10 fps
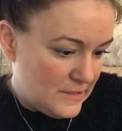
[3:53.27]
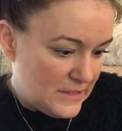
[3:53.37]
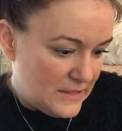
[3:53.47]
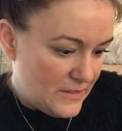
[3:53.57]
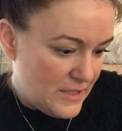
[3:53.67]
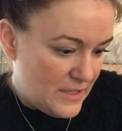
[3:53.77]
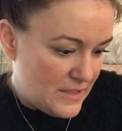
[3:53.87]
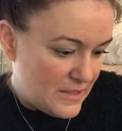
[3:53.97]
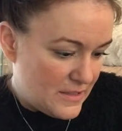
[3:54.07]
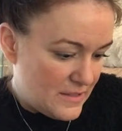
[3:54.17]
Let's have a
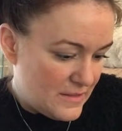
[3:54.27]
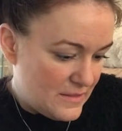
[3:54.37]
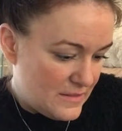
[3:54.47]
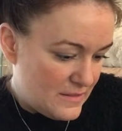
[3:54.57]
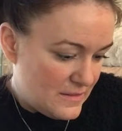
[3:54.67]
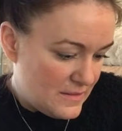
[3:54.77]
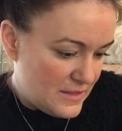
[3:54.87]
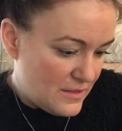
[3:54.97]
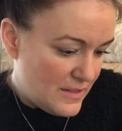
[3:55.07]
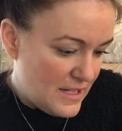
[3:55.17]
look.
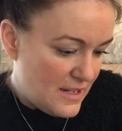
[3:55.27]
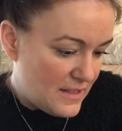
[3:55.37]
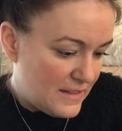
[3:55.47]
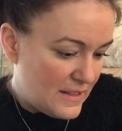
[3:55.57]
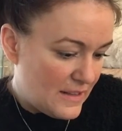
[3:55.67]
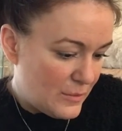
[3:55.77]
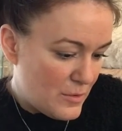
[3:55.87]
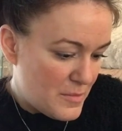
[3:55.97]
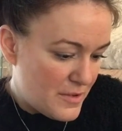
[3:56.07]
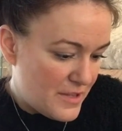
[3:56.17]
It's not the last thing. There's
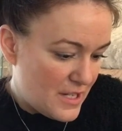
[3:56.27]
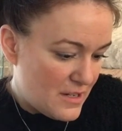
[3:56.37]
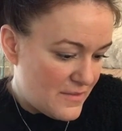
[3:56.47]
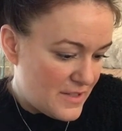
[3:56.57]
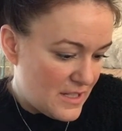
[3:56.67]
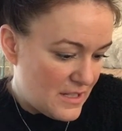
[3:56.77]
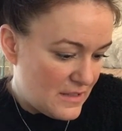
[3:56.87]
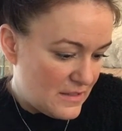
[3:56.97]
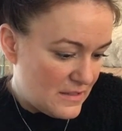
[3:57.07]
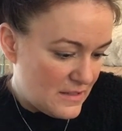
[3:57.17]
one more thing after
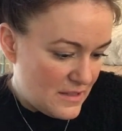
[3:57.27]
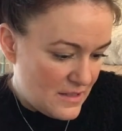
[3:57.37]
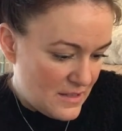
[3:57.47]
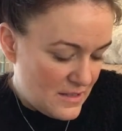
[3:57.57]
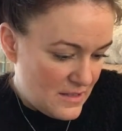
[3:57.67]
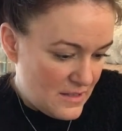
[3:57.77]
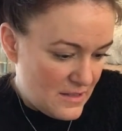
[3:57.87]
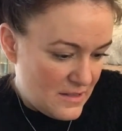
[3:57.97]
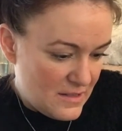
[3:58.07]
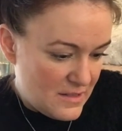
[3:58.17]
this.
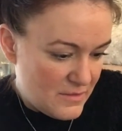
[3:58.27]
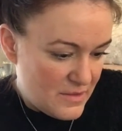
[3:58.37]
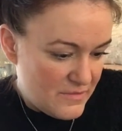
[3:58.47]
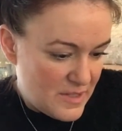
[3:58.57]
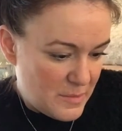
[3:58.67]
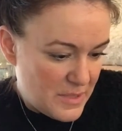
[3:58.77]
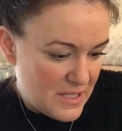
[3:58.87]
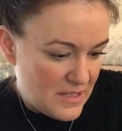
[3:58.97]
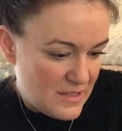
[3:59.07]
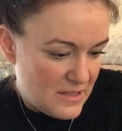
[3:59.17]
I don't want to rip
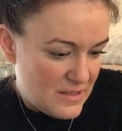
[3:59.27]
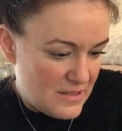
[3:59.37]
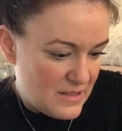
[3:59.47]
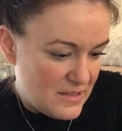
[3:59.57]
it.